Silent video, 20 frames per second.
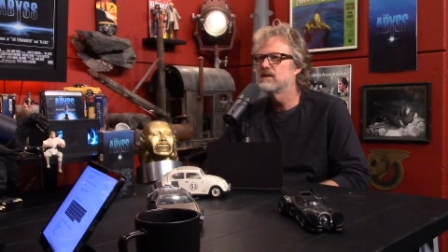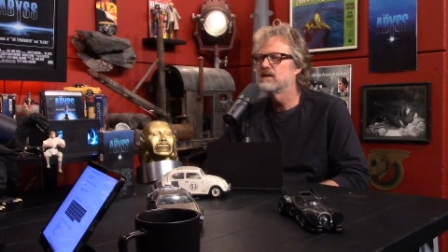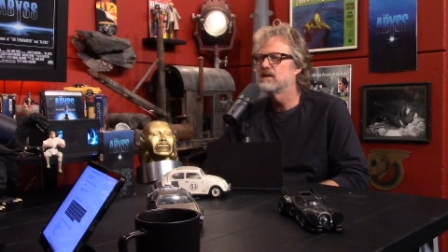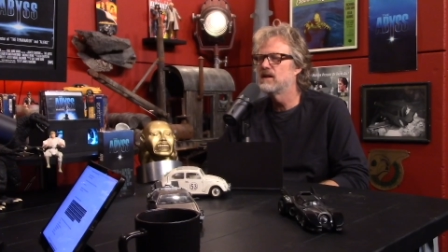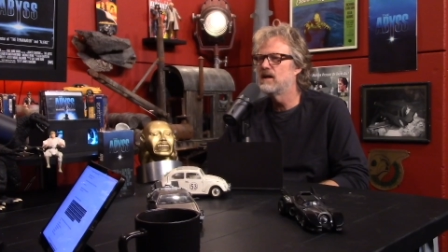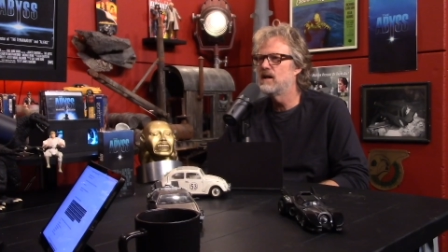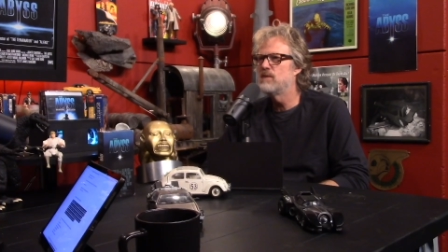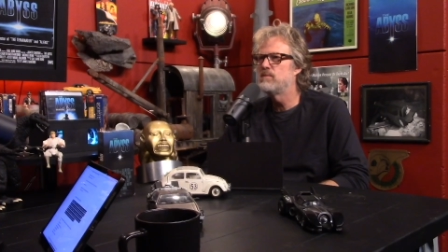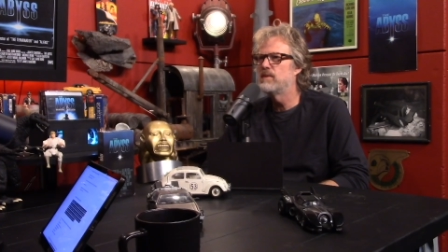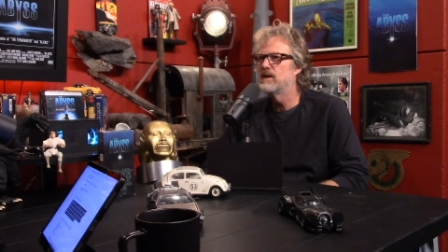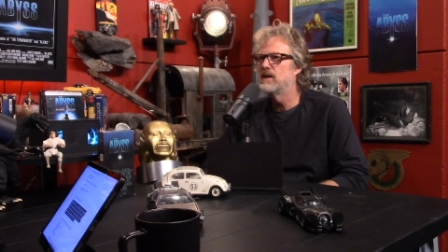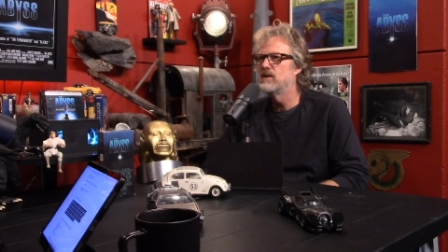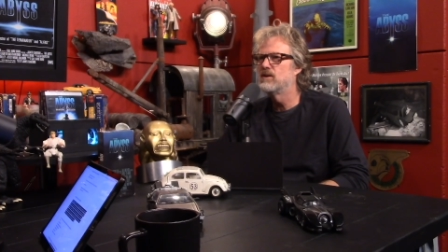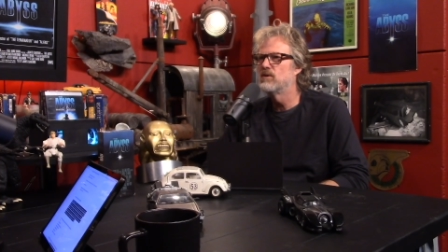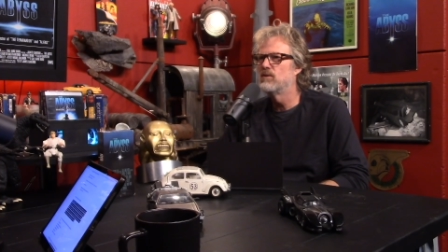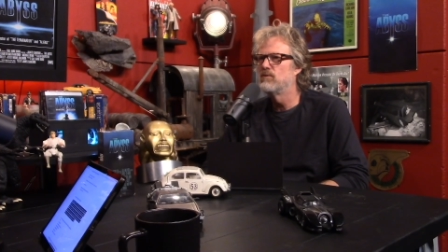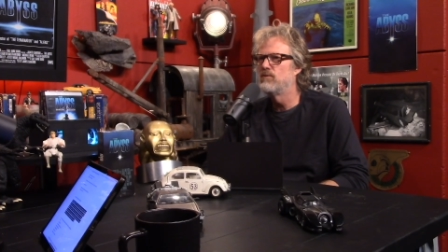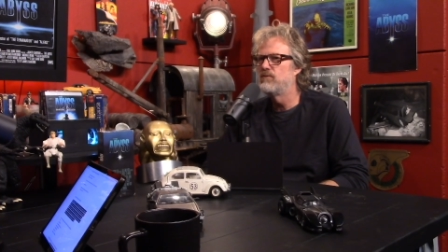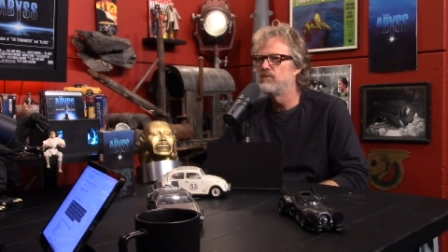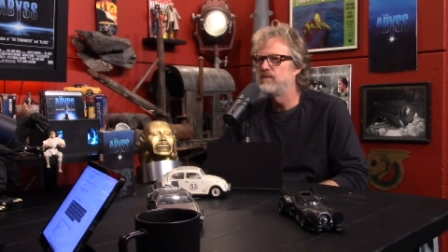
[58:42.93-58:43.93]
lot, but I
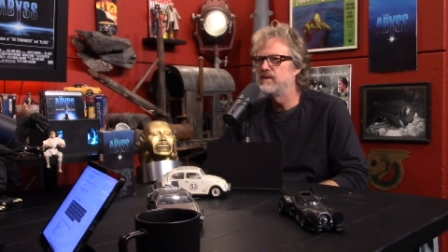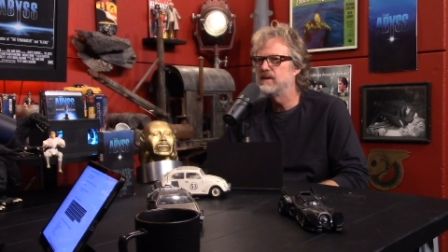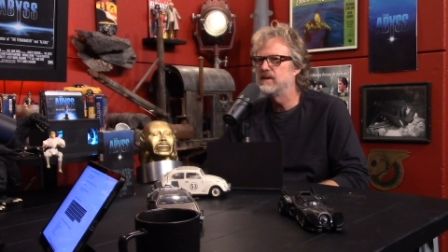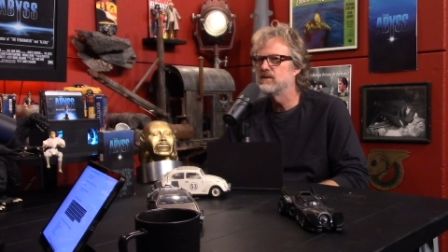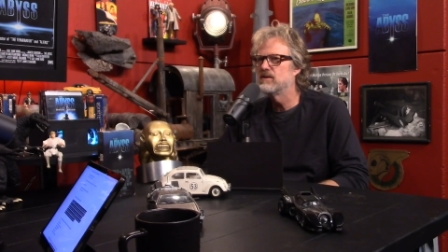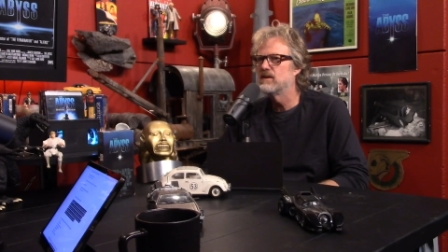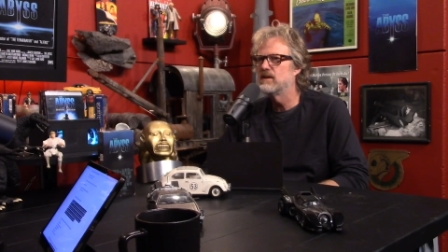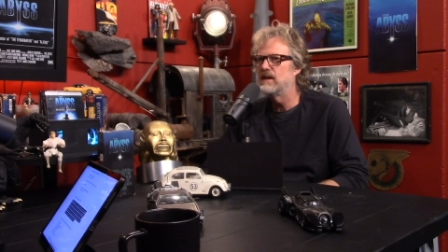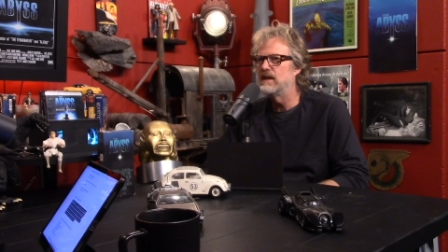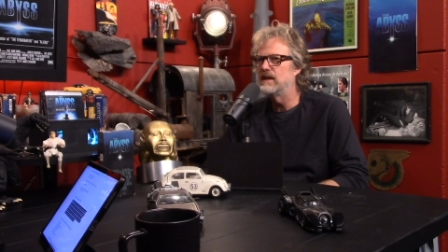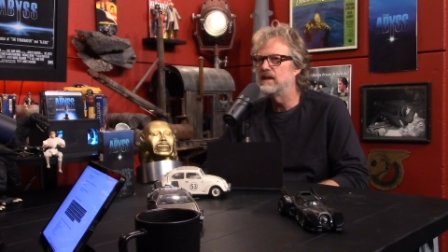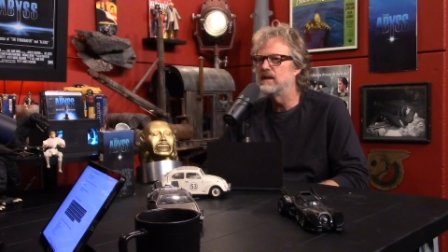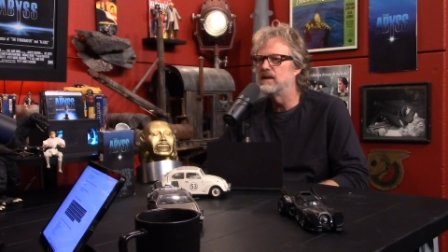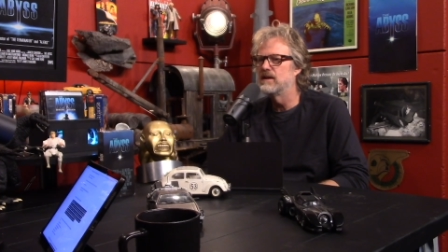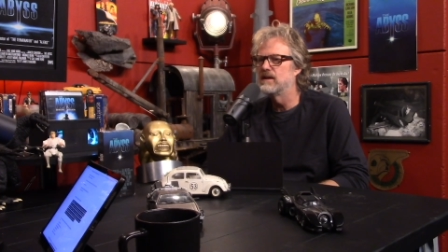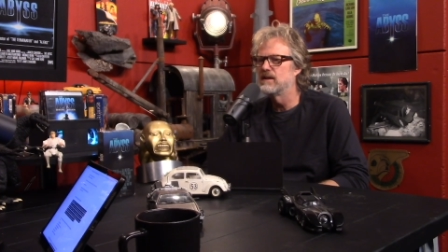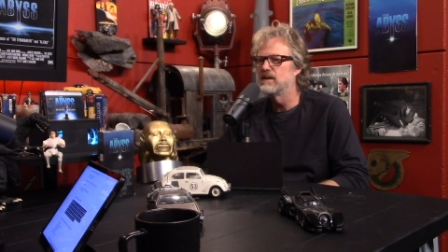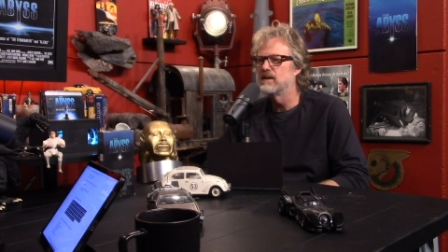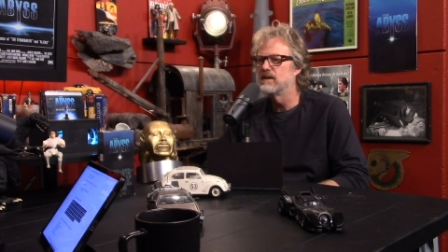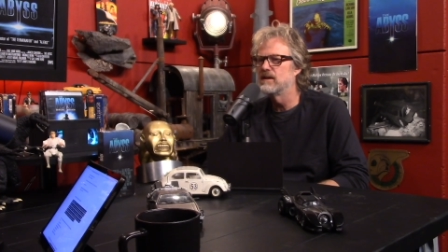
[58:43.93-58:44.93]
don't feel like
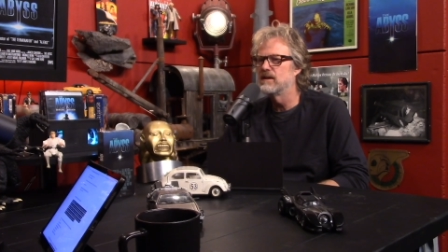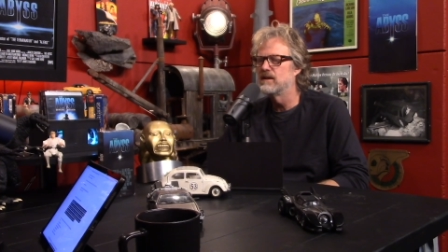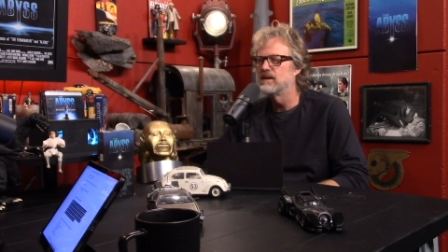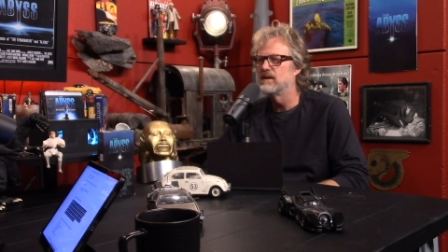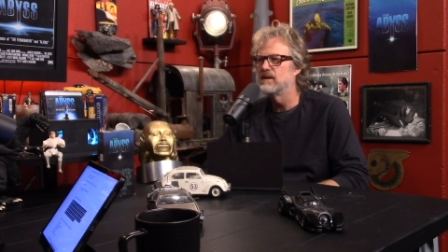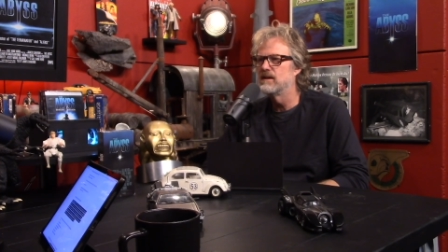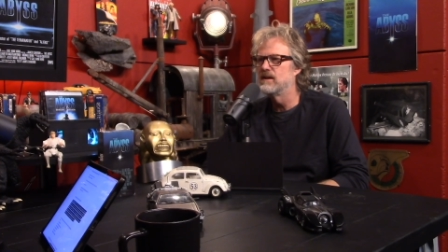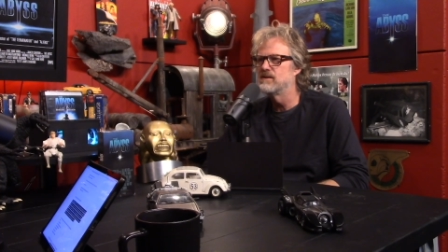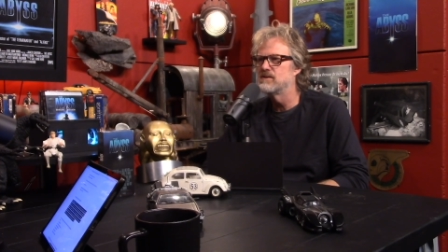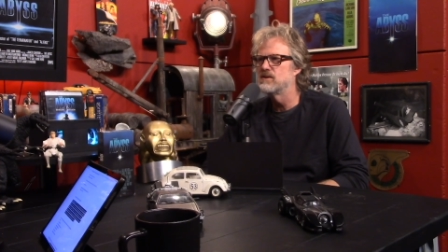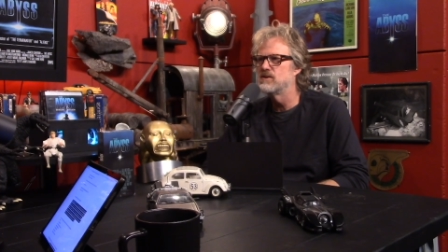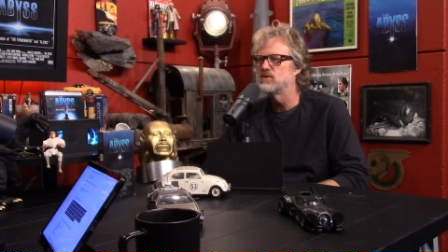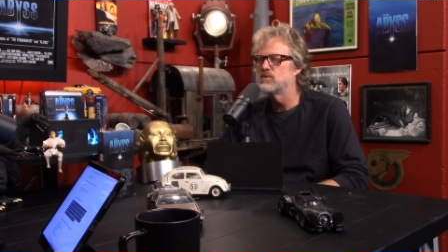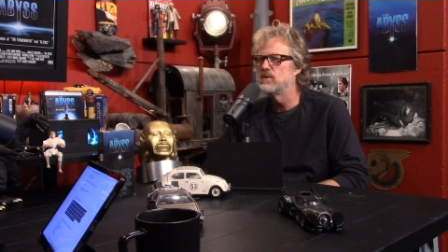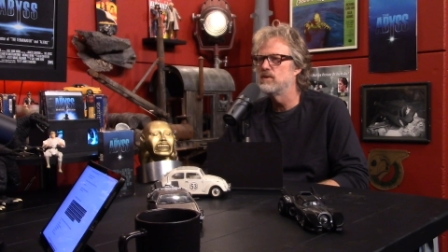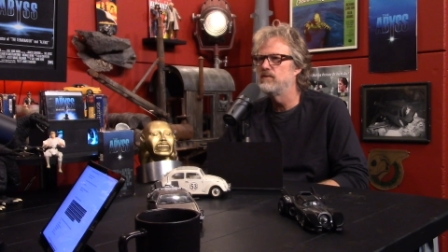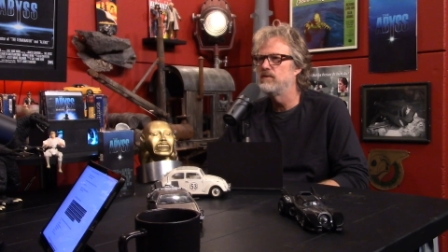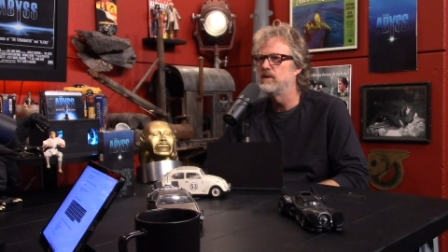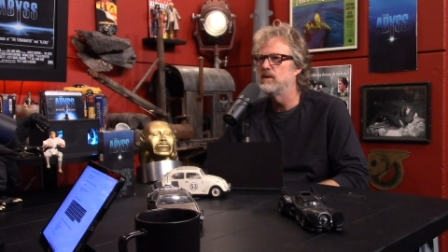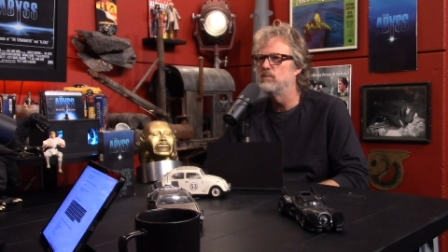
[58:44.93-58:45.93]
it's a
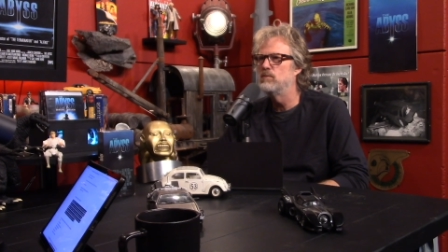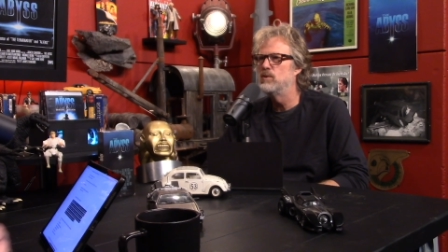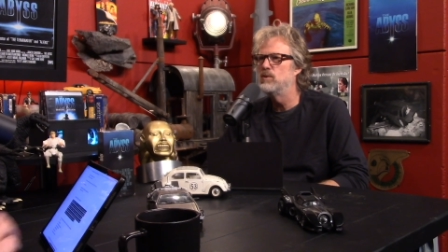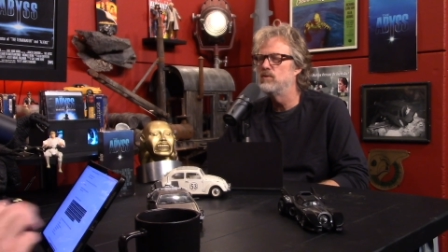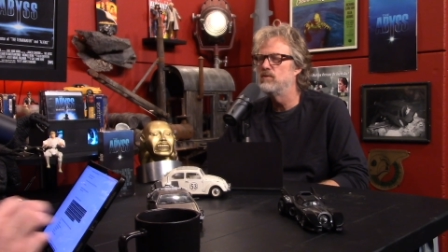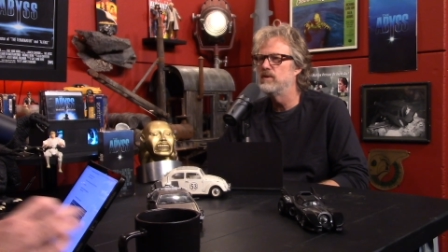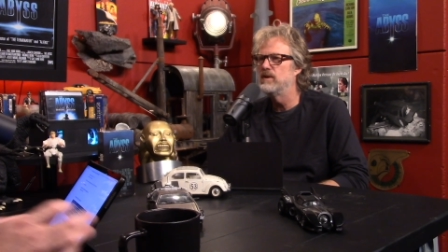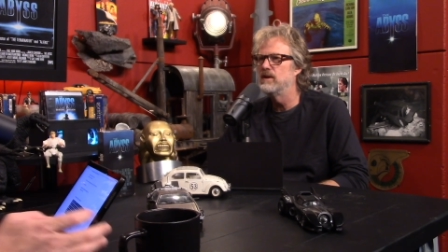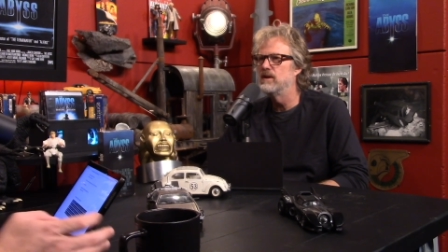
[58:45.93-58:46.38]
trivia movie.